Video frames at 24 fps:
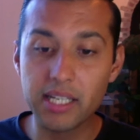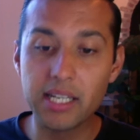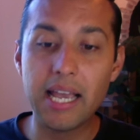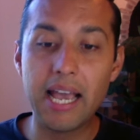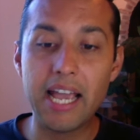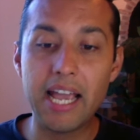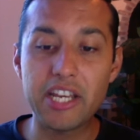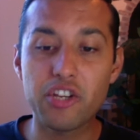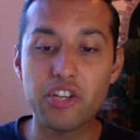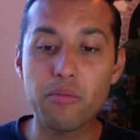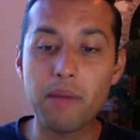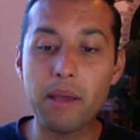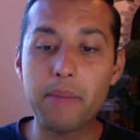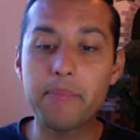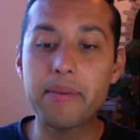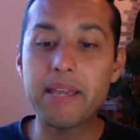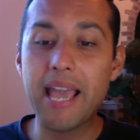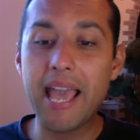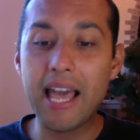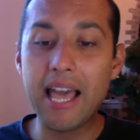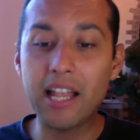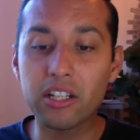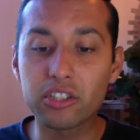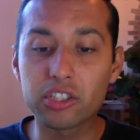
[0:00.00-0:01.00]
and you may be
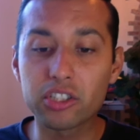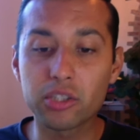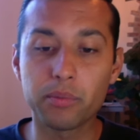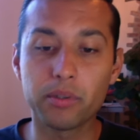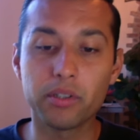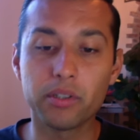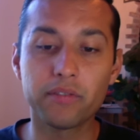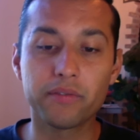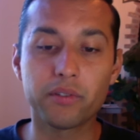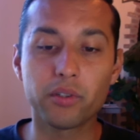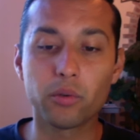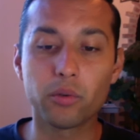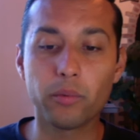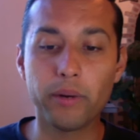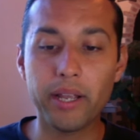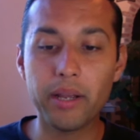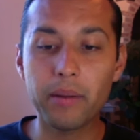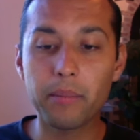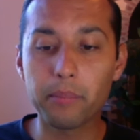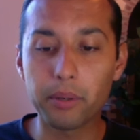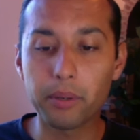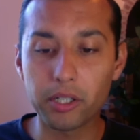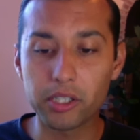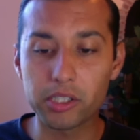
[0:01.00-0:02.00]
eligible for
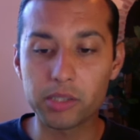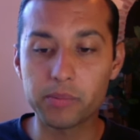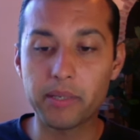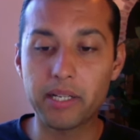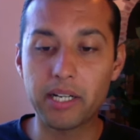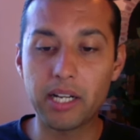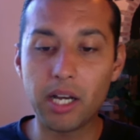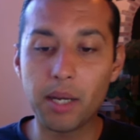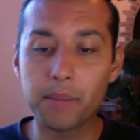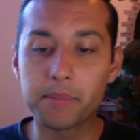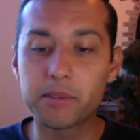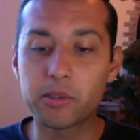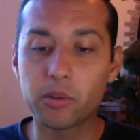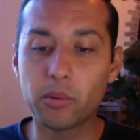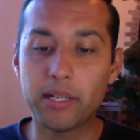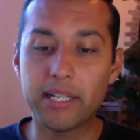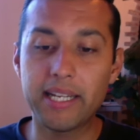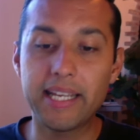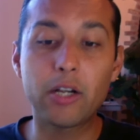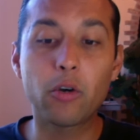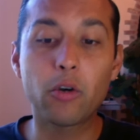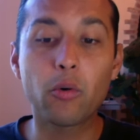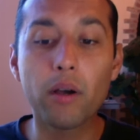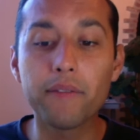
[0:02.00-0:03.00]
reimbursement up to an
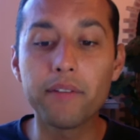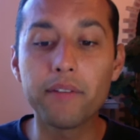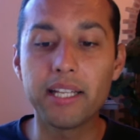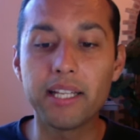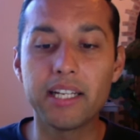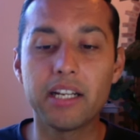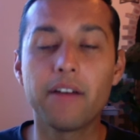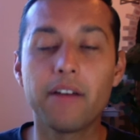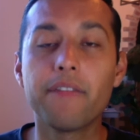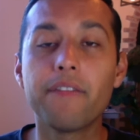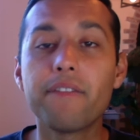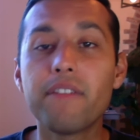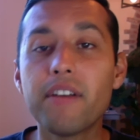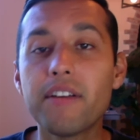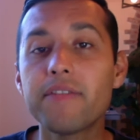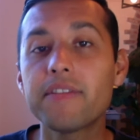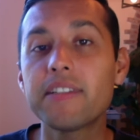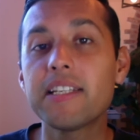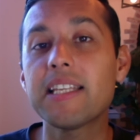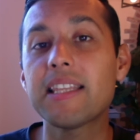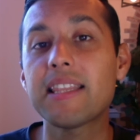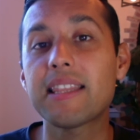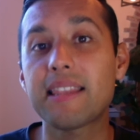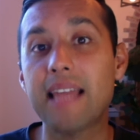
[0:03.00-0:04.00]
equivalent of
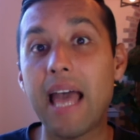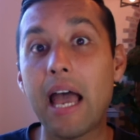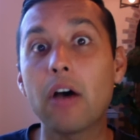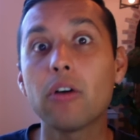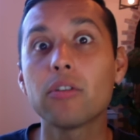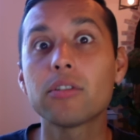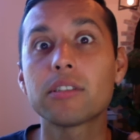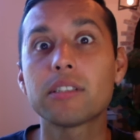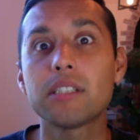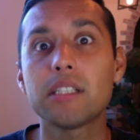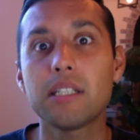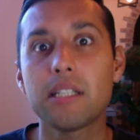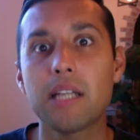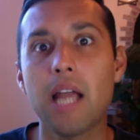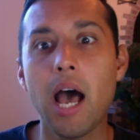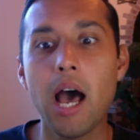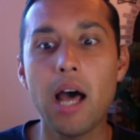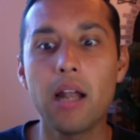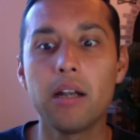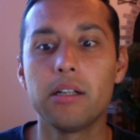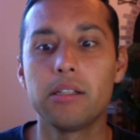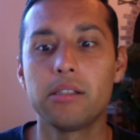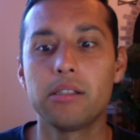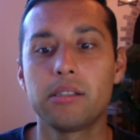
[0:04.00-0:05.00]

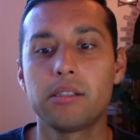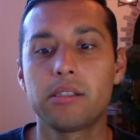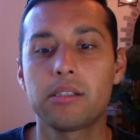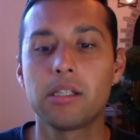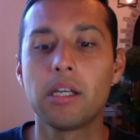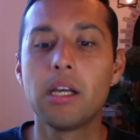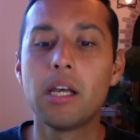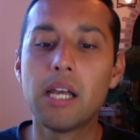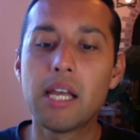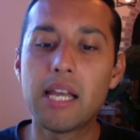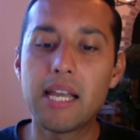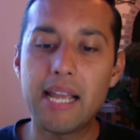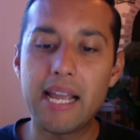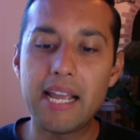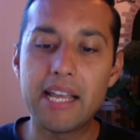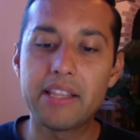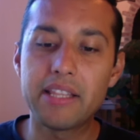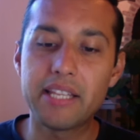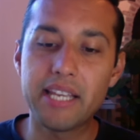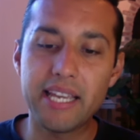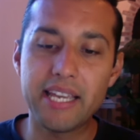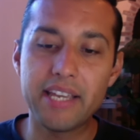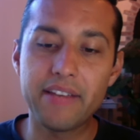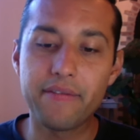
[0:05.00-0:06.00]
$50,000 in
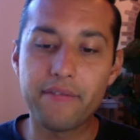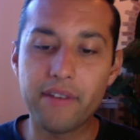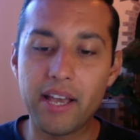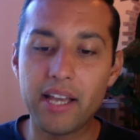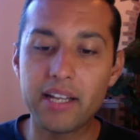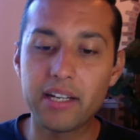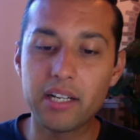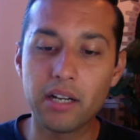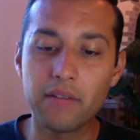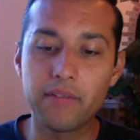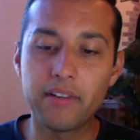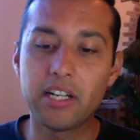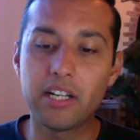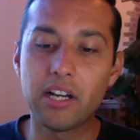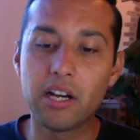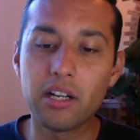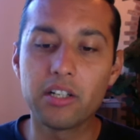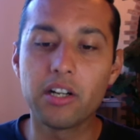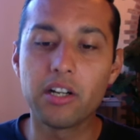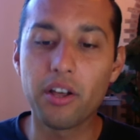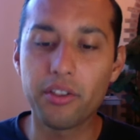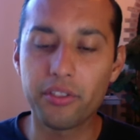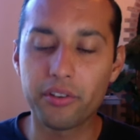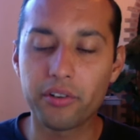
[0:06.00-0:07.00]
the event of an
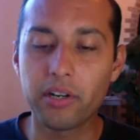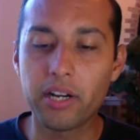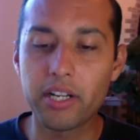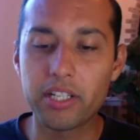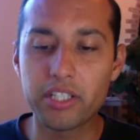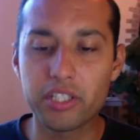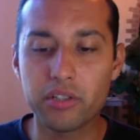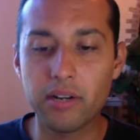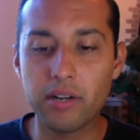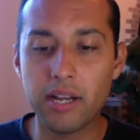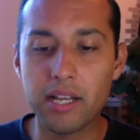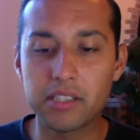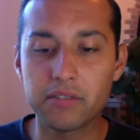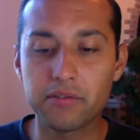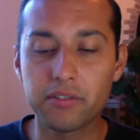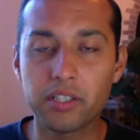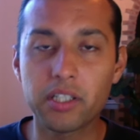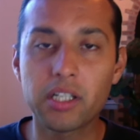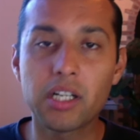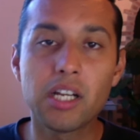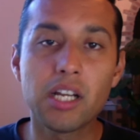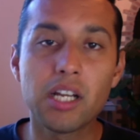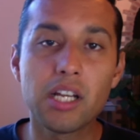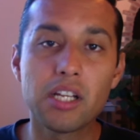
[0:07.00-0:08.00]
unauthorized transfer.
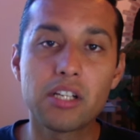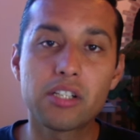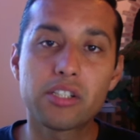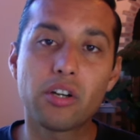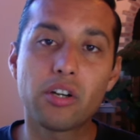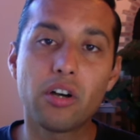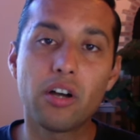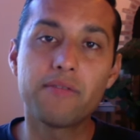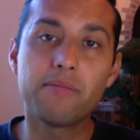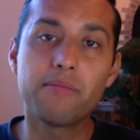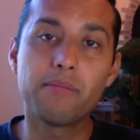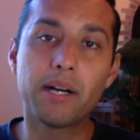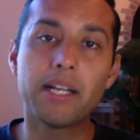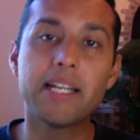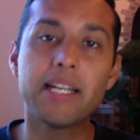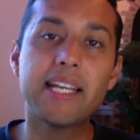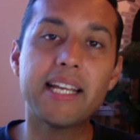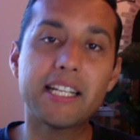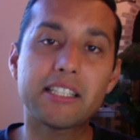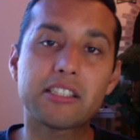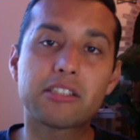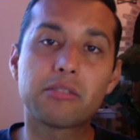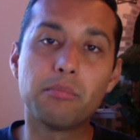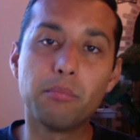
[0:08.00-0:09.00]
So if money
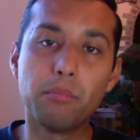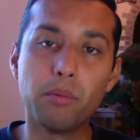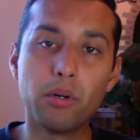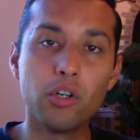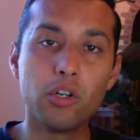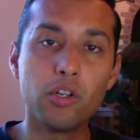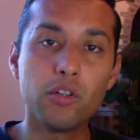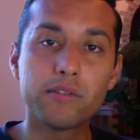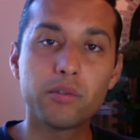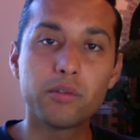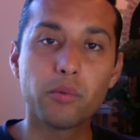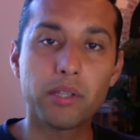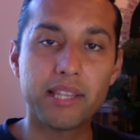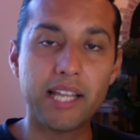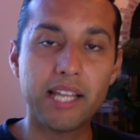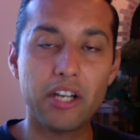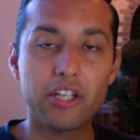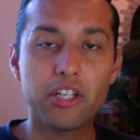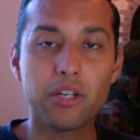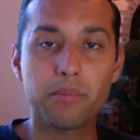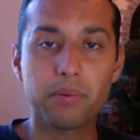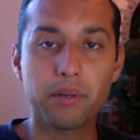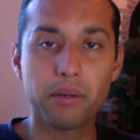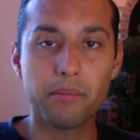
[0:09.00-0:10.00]
gets moved without
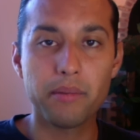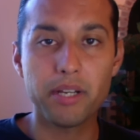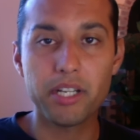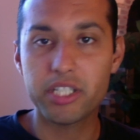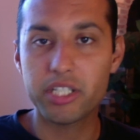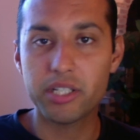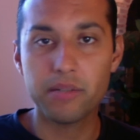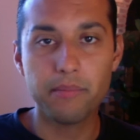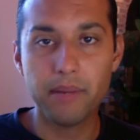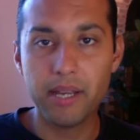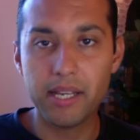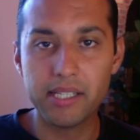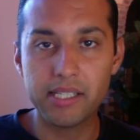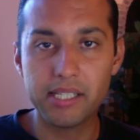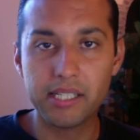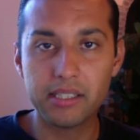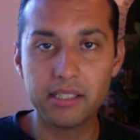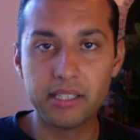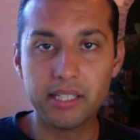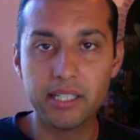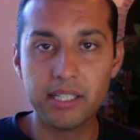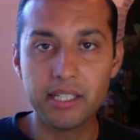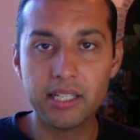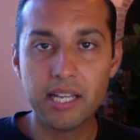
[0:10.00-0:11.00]
your permission,
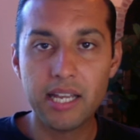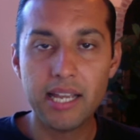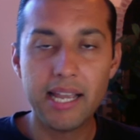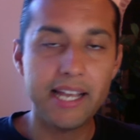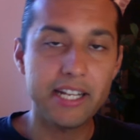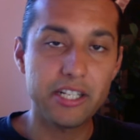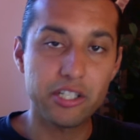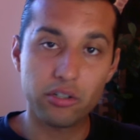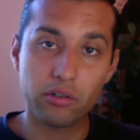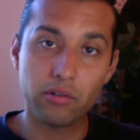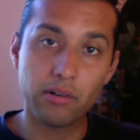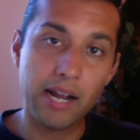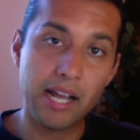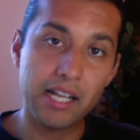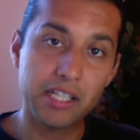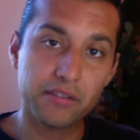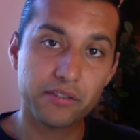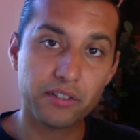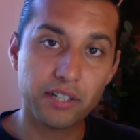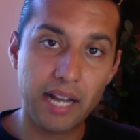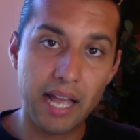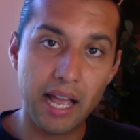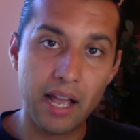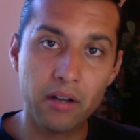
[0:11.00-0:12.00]
basically, and
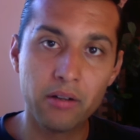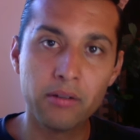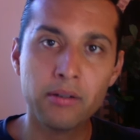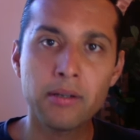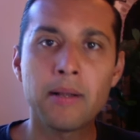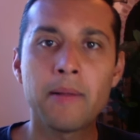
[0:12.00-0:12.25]
transferred out,